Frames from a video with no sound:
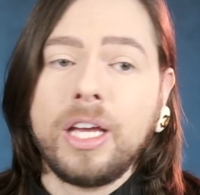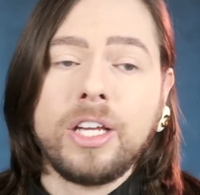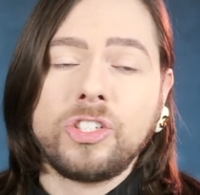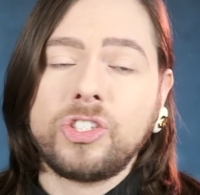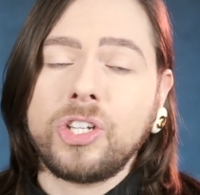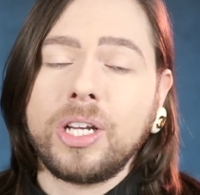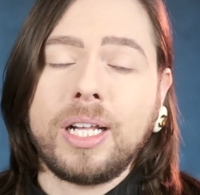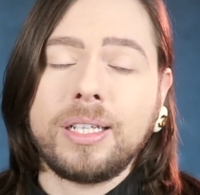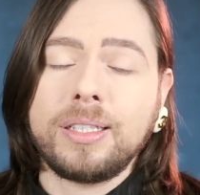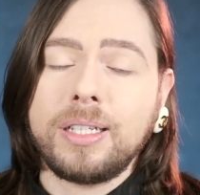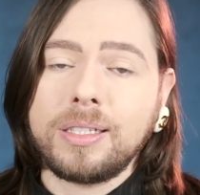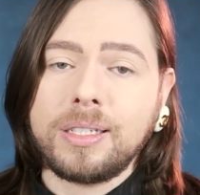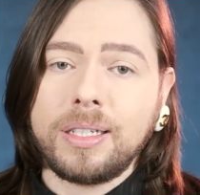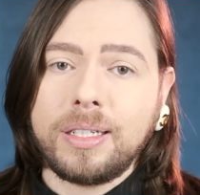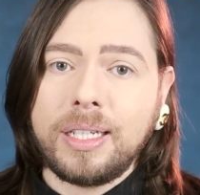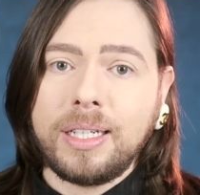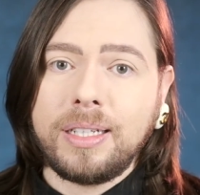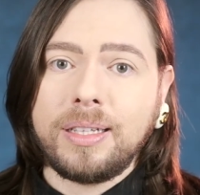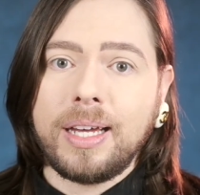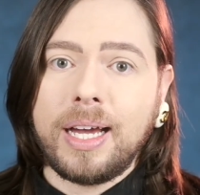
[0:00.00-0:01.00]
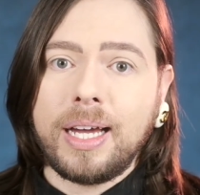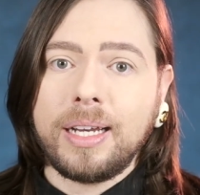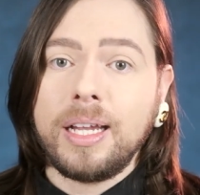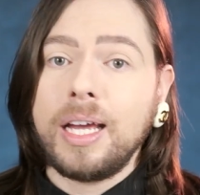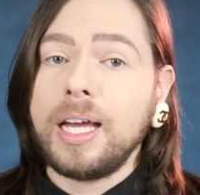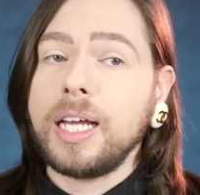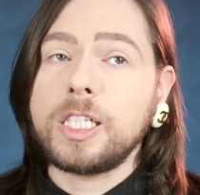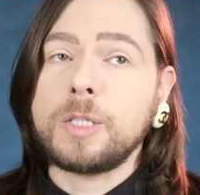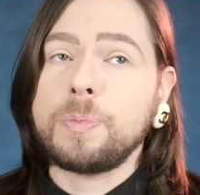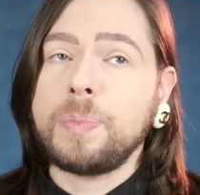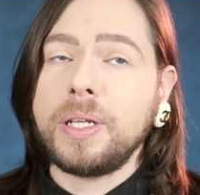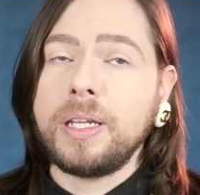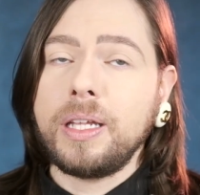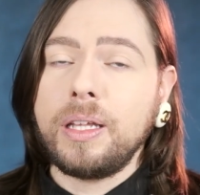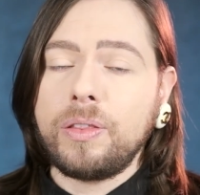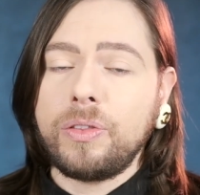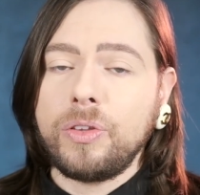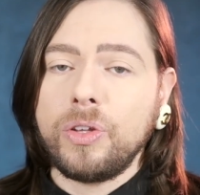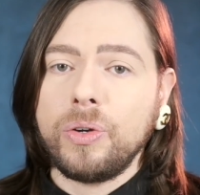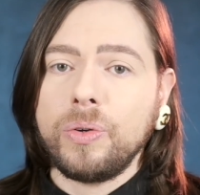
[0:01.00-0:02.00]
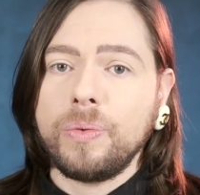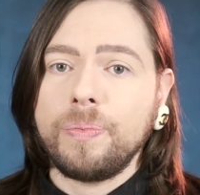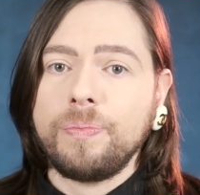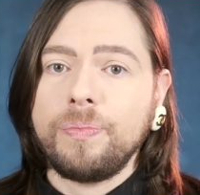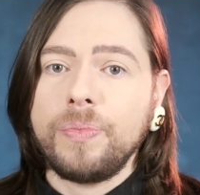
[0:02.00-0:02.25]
Chanel doesn't need that. It's beneath you.